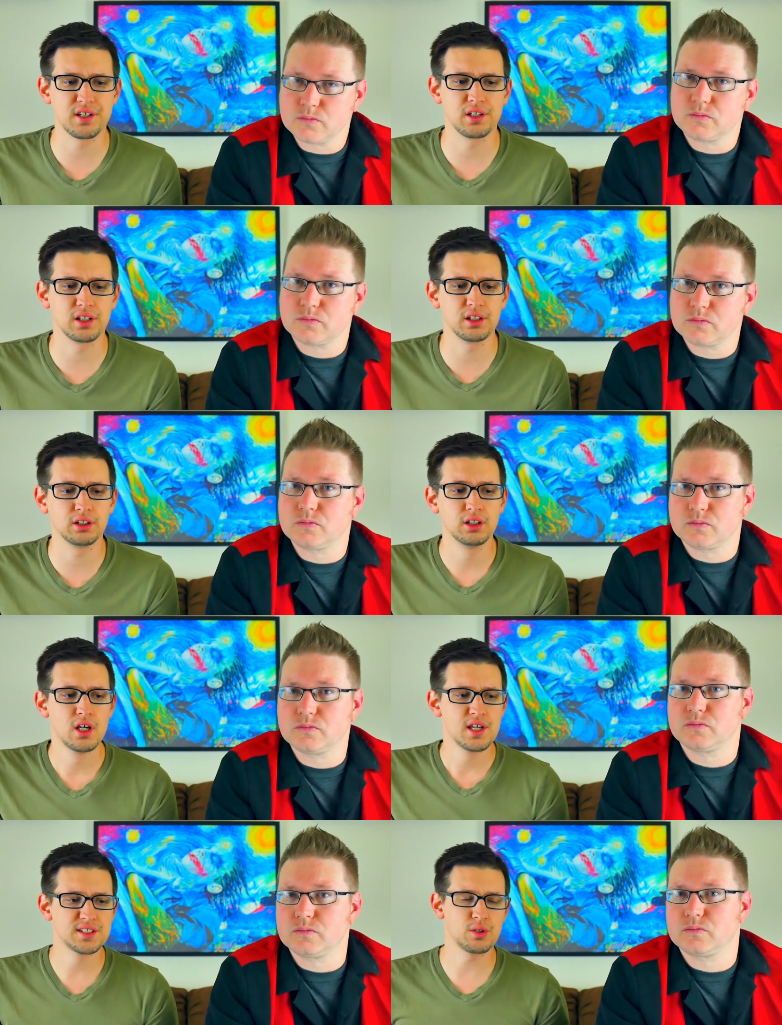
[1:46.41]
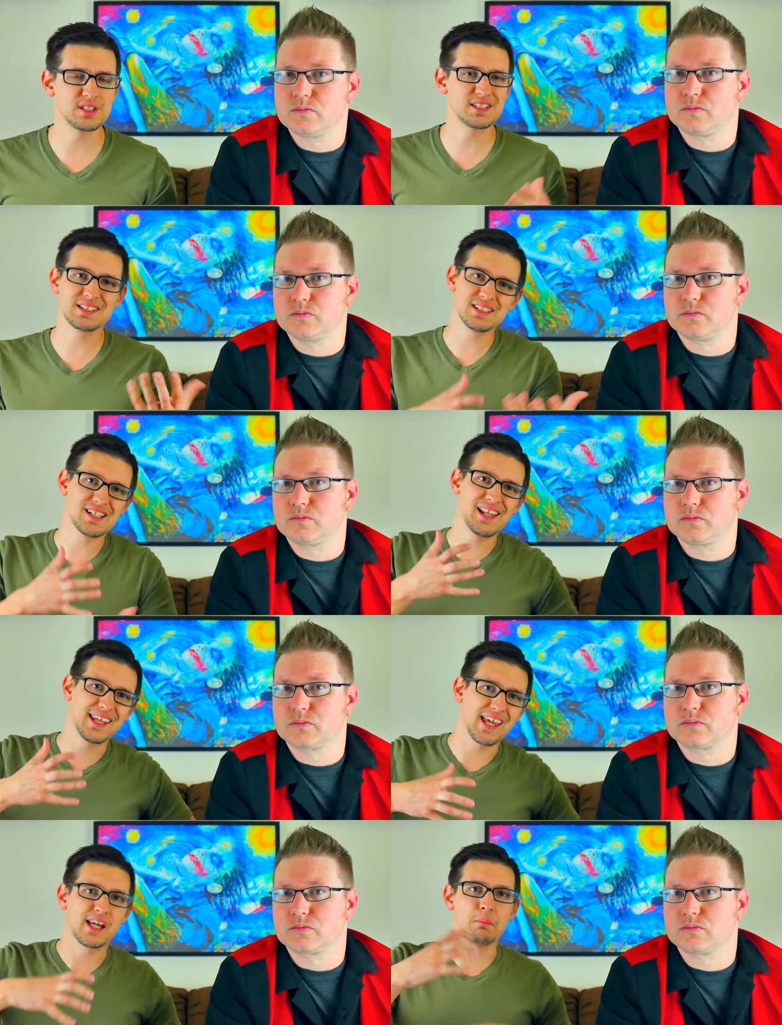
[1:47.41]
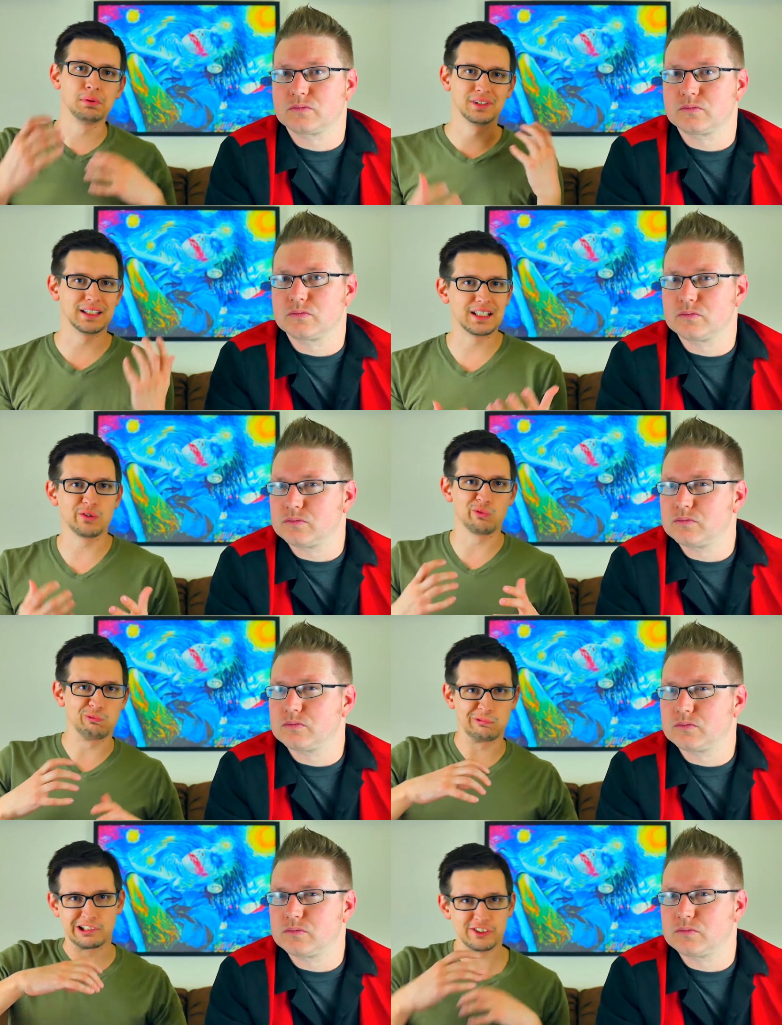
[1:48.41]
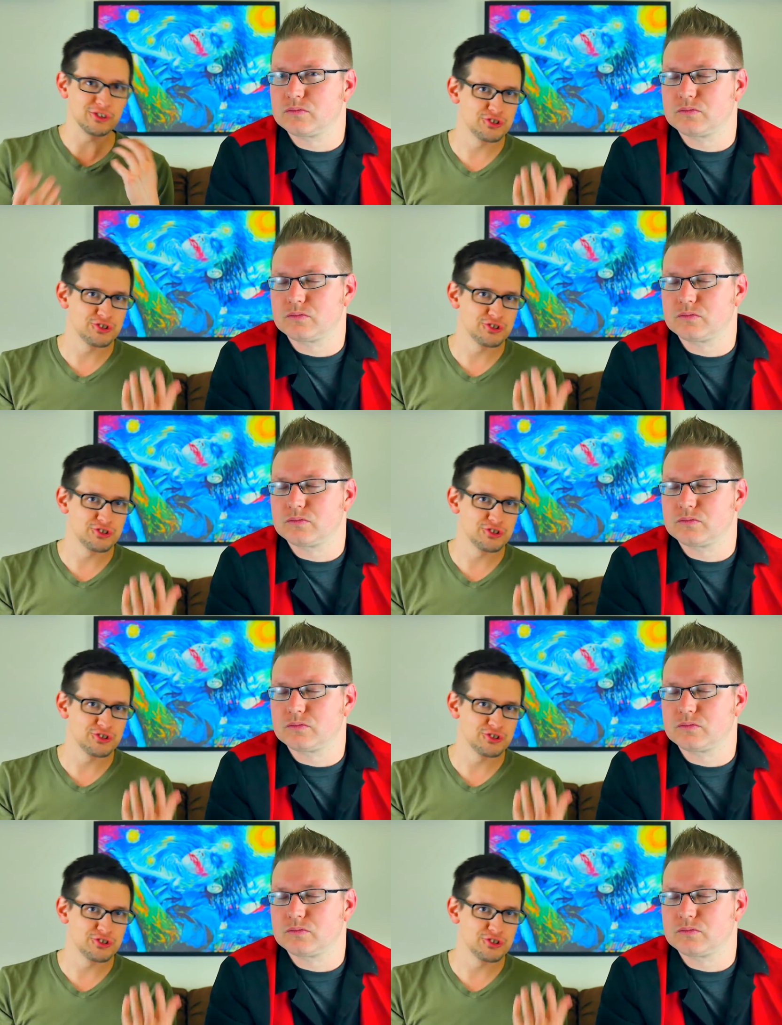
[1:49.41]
Speaker 1: on it. So this isn't like a complete real